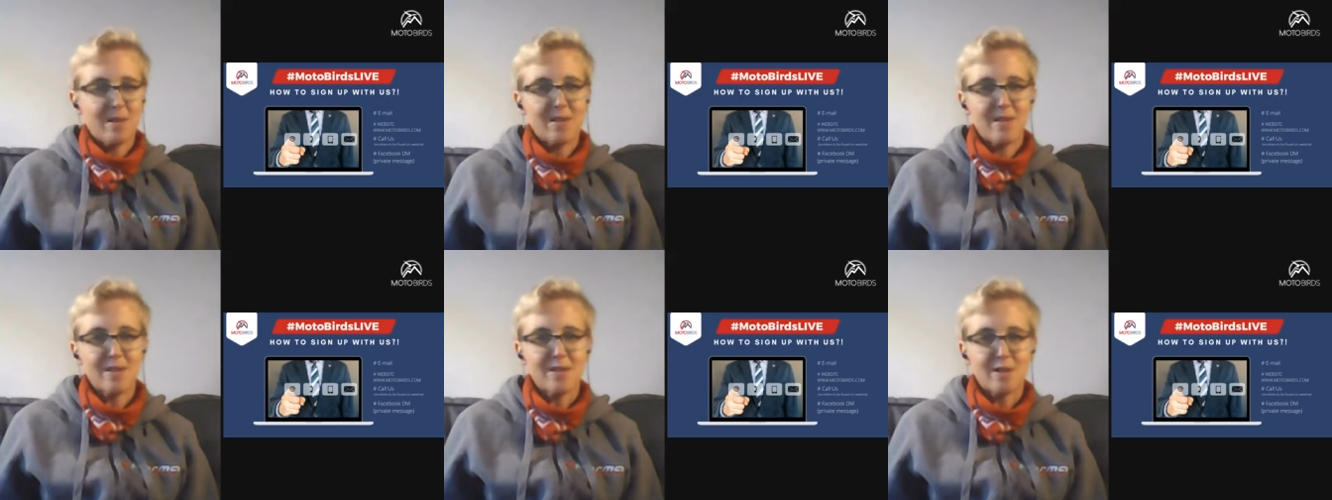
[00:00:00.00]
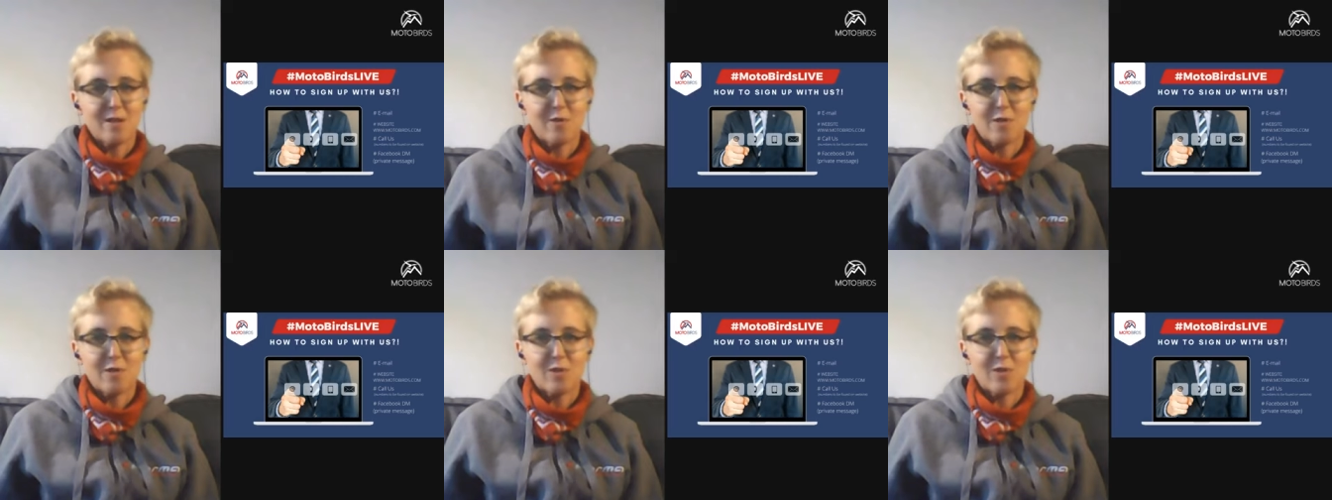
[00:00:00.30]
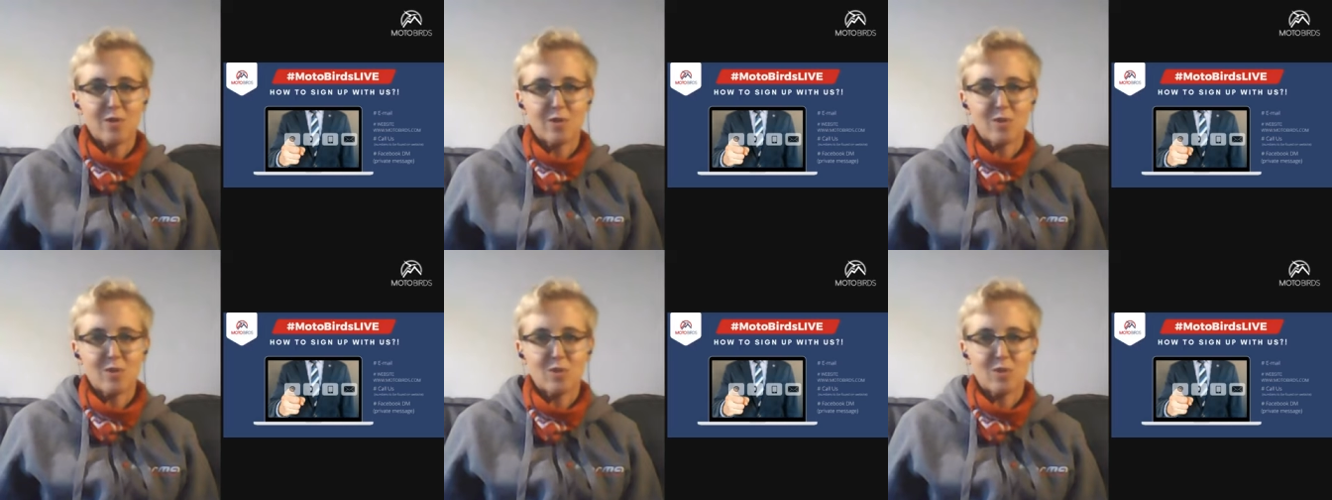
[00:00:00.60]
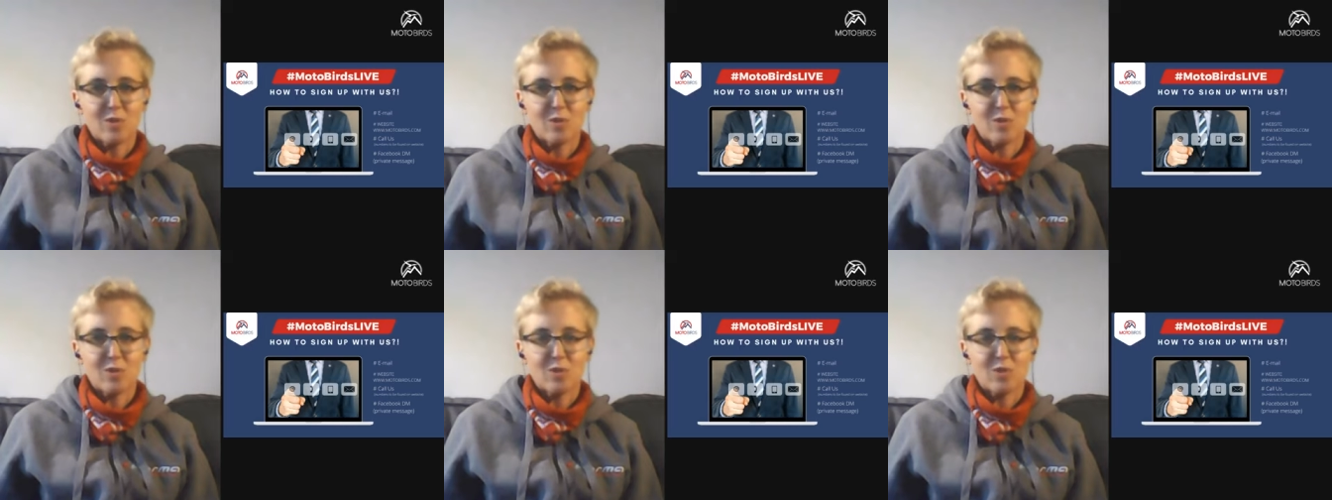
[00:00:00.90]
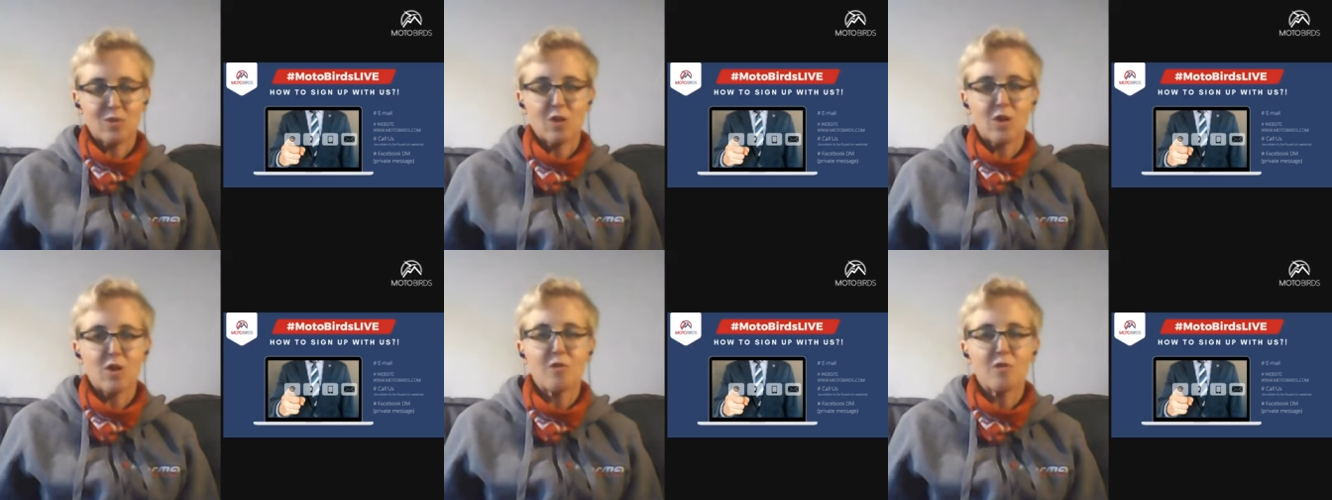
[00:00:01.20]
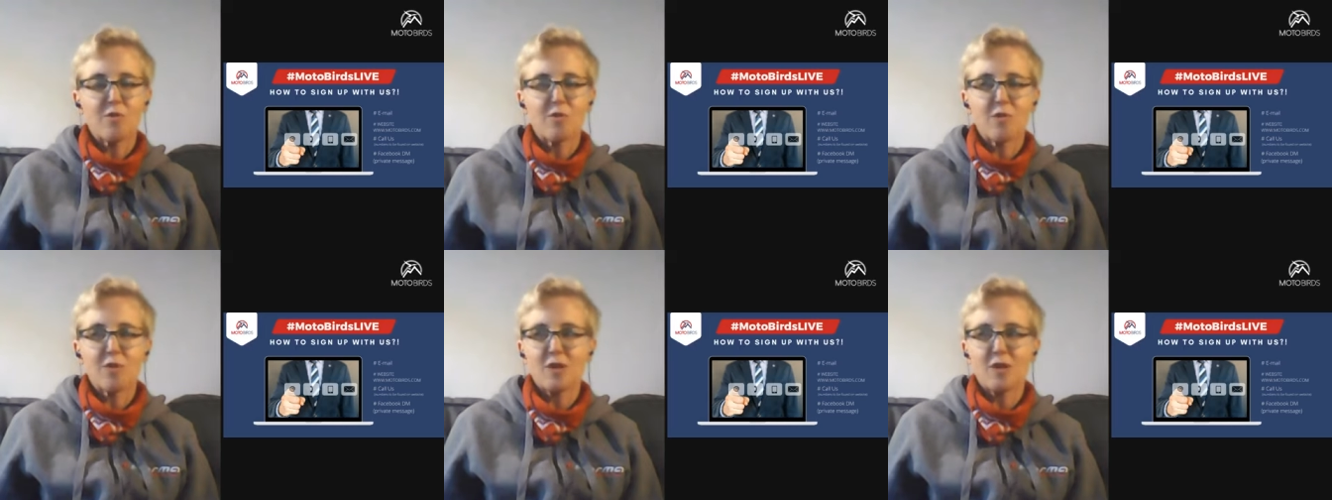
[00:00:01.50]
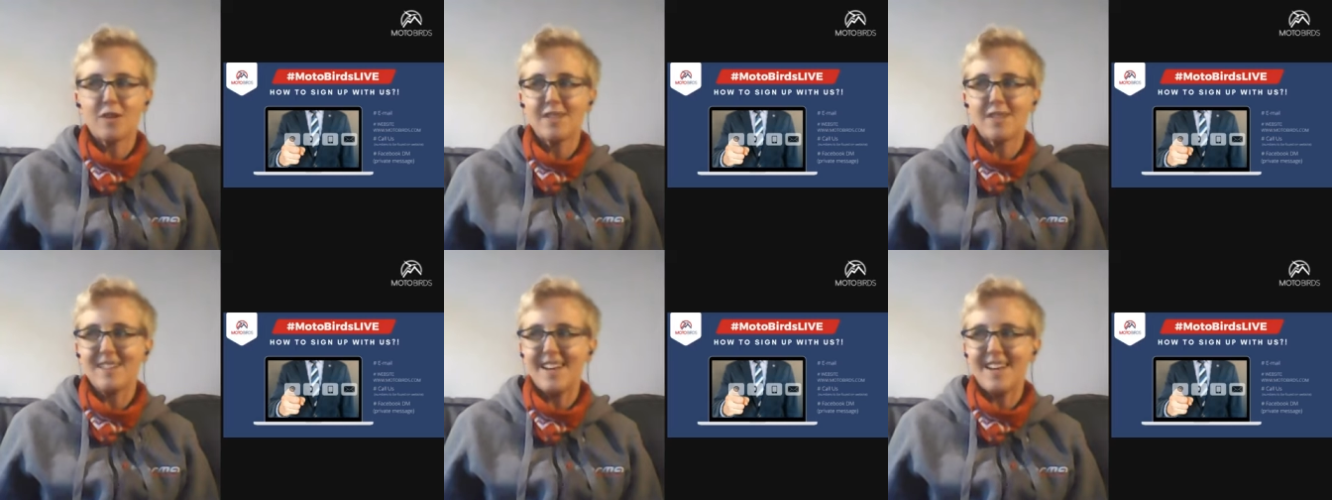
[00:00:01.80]
easier for you to, to go through
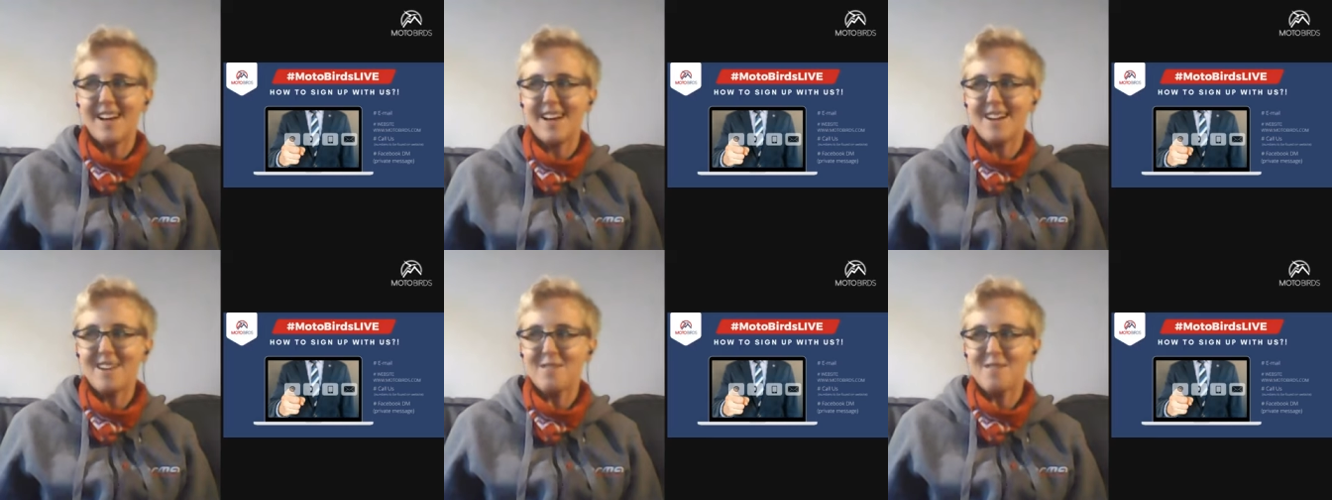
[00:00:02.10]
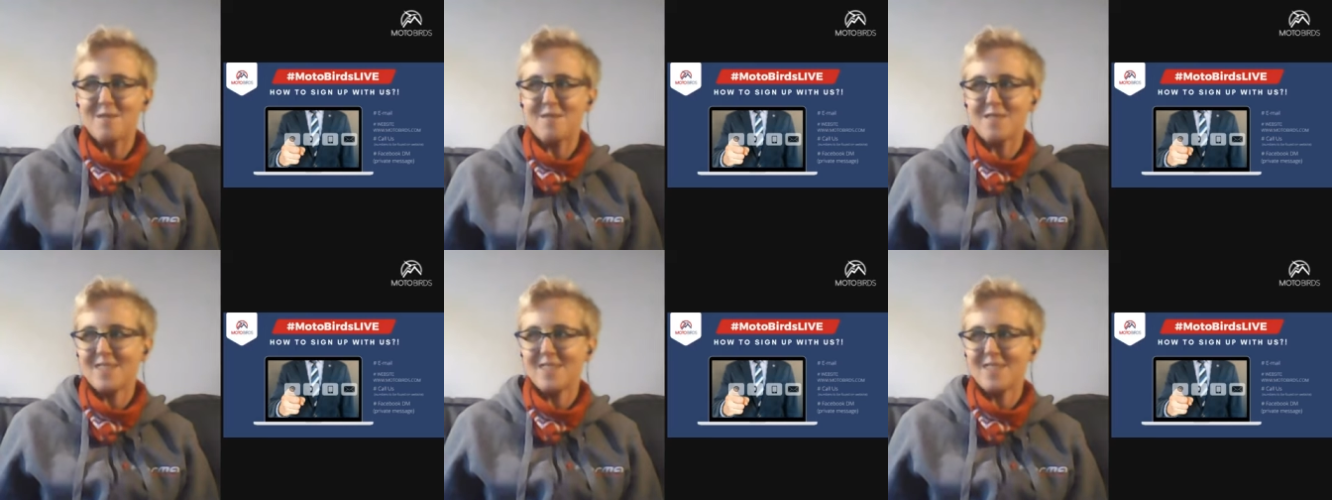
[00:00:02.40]
all the live.